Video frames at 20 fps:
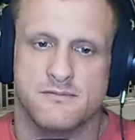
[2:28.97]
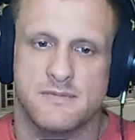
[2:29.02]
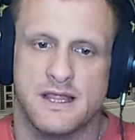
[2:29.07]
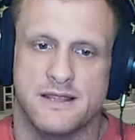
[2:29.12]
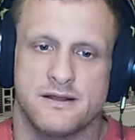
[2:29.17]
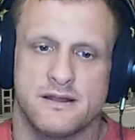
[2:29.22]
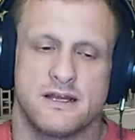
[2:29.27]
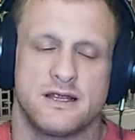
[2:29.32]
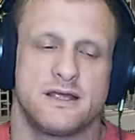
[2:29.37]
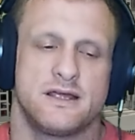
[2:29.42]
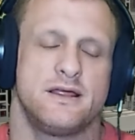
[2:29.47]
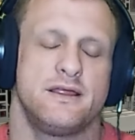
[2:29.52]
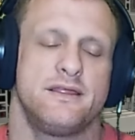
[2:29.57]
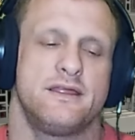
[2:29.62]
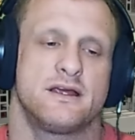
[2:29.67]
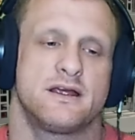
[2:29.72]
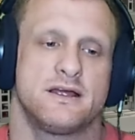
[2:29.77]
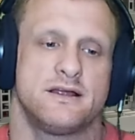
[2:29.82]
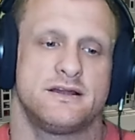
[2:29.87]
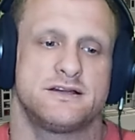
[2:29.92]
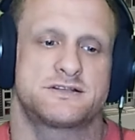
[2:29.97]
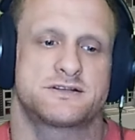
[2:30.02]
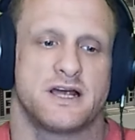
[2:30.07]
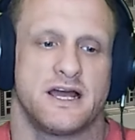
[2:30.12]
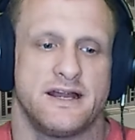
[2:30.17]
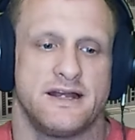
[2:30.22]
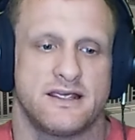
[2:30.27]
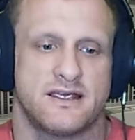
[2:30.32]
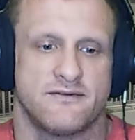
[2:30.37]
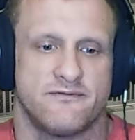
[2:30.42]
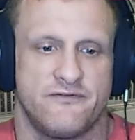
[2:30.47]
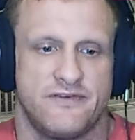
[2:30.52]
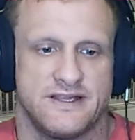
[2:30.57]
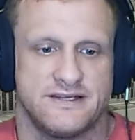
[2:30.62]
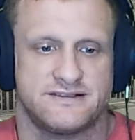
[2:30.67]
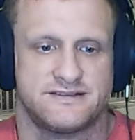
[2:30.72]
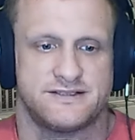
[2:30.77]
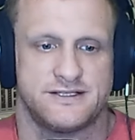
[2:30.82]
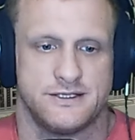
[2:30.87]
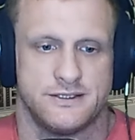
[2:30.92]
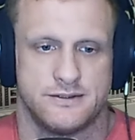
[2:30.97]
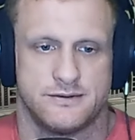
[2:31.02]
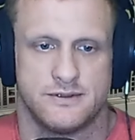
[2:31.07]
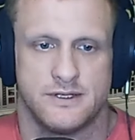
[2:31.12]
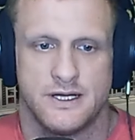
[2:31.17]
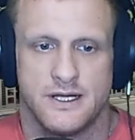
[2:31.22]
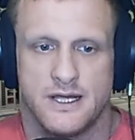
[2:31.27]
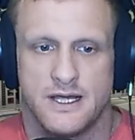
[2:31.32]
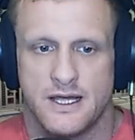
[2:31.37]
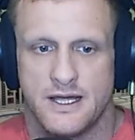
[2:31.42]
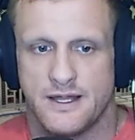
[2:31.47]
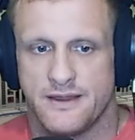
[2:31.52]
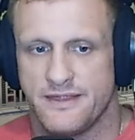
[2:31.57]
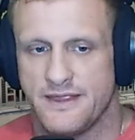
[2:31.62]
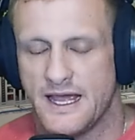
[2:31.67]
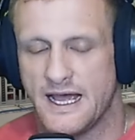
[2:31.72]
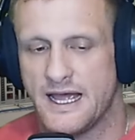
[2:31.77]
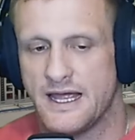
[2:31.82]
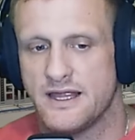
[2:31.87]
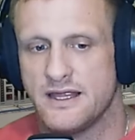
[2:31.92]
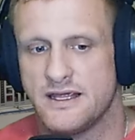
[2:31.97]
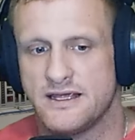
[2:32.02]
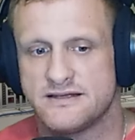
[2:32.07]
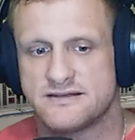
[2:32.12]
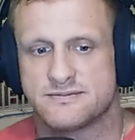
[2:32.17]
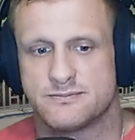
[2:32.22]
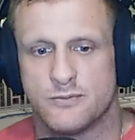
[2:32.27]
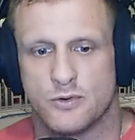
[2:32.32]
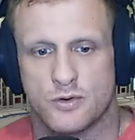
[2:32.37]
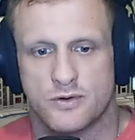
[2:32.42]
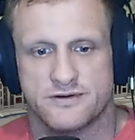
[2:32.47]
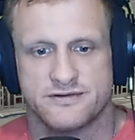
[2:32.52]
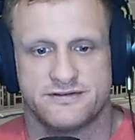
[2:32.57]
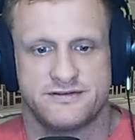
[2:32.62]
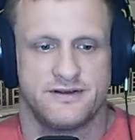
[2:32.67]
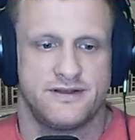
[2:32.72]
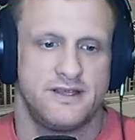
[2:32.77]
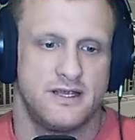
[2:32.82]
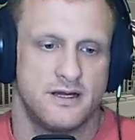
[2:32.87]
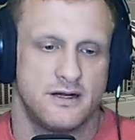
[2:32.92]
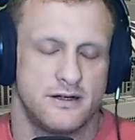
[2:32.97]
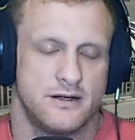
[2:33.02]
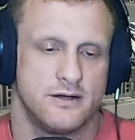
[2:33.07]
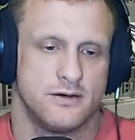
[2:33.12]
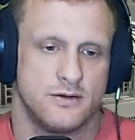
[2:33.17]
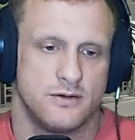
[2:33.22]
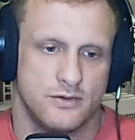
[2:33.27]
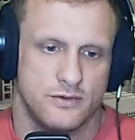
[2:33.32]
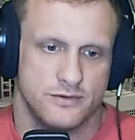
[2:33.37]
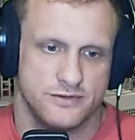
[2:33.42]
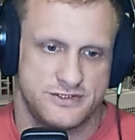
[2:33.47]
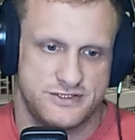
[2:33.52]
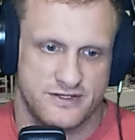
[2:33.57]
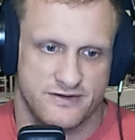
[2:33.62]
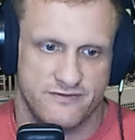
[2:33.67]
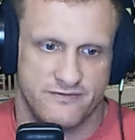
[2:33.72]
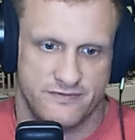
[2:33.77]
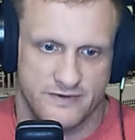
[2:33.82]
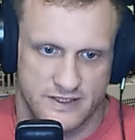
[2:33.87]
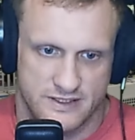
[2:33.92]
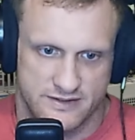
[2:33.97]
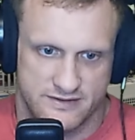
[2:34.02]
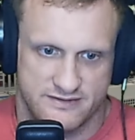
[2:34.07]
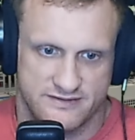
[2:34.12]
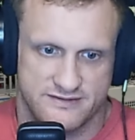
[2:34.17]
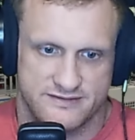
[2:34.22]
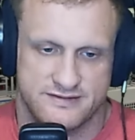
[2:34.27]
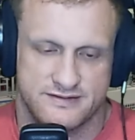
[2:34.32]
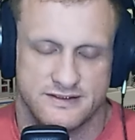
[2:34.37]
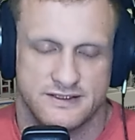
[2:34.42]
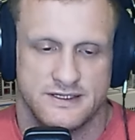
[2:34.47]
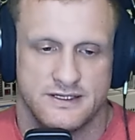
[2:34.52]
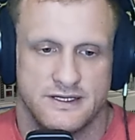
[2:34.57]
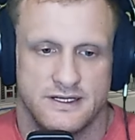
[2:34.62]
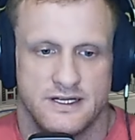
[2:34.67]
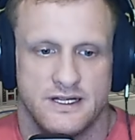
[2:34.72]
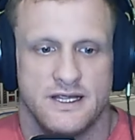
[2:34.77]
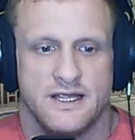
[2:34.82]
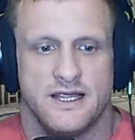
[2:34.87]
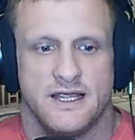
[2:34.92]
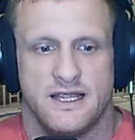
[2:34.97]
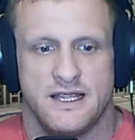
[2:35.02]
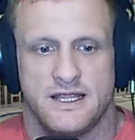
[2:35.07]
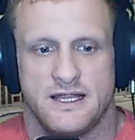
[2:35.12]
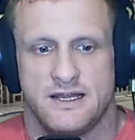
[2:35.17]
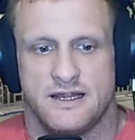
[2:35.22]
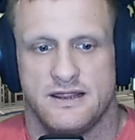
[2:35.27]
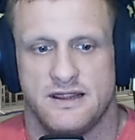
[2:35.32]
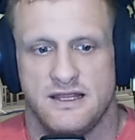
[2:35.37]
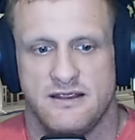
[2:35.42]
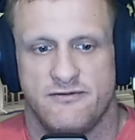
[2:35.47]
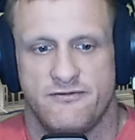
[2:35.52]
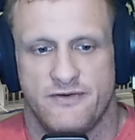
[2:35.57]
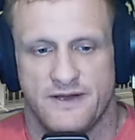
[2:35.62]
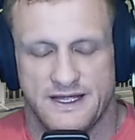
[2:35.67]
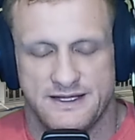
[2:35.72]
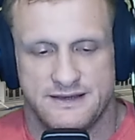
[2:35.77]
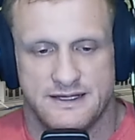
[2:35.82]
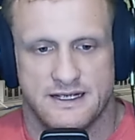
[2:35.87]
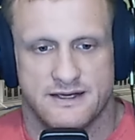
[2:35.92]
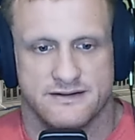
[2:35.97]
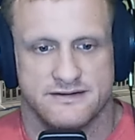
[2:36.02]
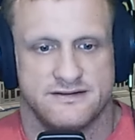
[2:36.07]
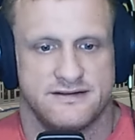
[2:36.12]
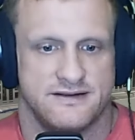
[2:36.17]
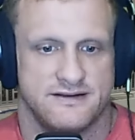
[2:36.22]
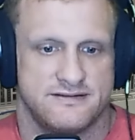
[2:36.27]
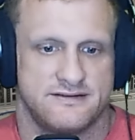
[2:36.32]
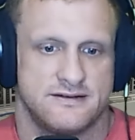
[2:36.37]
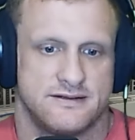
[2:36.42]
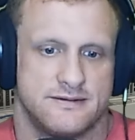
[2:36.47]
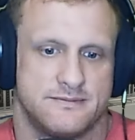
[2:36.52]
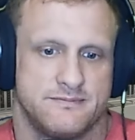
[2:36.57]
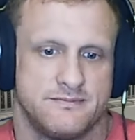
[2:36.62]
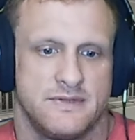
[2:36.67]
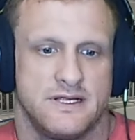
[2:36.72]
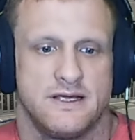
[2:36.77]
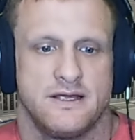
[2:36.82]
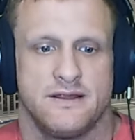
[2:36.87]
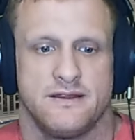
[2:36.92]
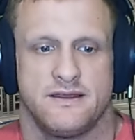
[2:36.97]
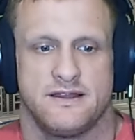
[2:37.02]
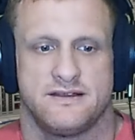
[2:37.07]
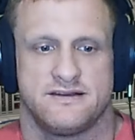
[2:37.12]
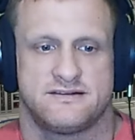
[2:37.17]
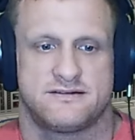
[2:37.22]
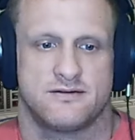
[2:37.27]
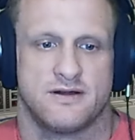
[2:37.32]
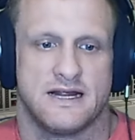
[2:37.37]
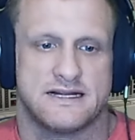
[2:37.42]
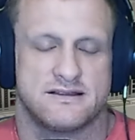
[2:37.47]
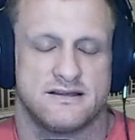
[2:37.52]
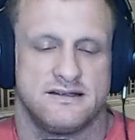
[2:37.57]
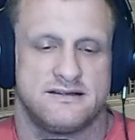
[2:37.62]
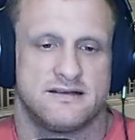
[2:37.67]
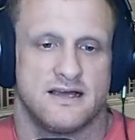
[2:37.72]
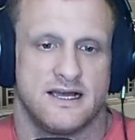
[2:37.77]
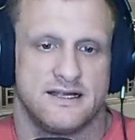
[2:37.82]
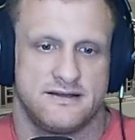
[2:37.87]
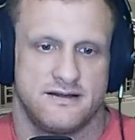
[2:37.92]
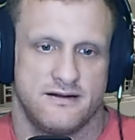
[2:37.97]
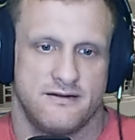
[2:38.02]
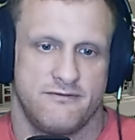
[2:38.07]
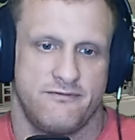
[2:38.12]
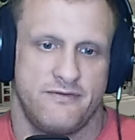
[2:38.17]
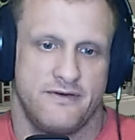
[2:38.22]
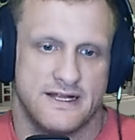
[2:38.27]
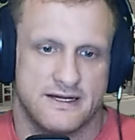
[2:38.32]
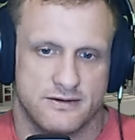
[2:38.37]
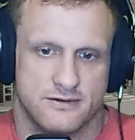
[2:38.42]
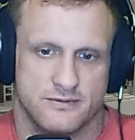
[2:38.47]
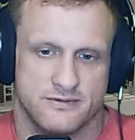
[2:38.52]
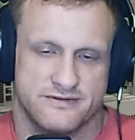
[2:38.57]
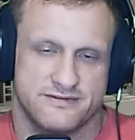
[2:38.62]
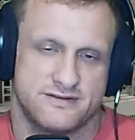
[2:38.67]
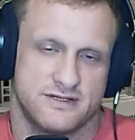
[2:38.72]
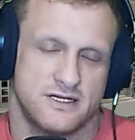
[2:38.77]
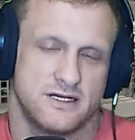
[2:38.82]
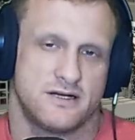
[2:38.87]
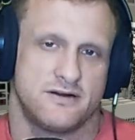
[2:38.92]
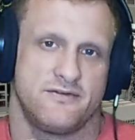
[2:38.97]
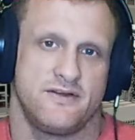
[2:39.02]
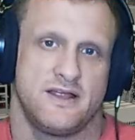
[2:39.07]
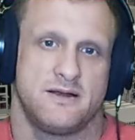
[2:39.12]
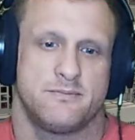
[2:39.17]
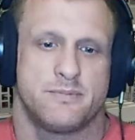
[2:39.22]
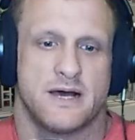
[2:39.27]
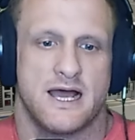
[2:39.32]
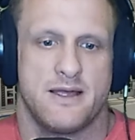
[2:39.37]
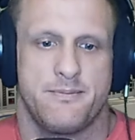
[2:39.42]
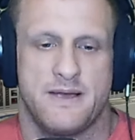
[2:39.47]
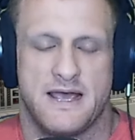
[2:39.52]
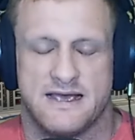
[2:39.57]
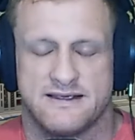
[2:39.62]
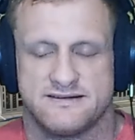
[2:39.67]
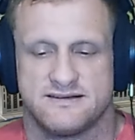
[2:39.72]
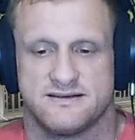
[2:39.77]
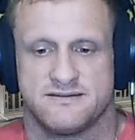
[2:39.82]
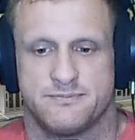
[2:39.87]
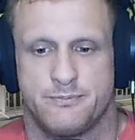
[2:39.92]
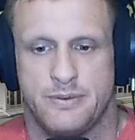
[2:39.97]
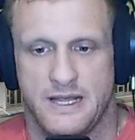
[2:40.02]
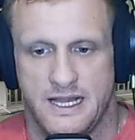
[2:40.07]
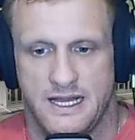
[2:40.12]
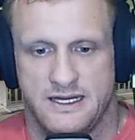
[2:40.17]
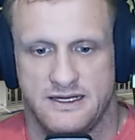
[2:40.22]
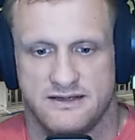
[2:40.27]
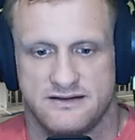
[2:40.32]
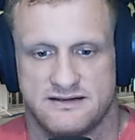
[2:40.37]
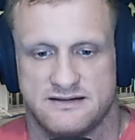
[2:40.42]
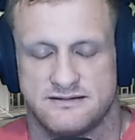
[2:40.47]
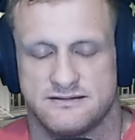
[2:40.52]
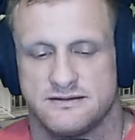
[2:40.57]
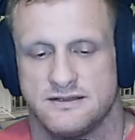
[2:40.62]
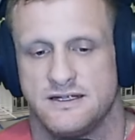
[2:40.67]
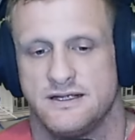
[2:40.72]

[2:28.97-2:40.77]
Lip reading: And they're going to try to convince you that it's more secure to hold your funds in the FedNow system that is directly tied to the Federal Reserve and bypasses banks,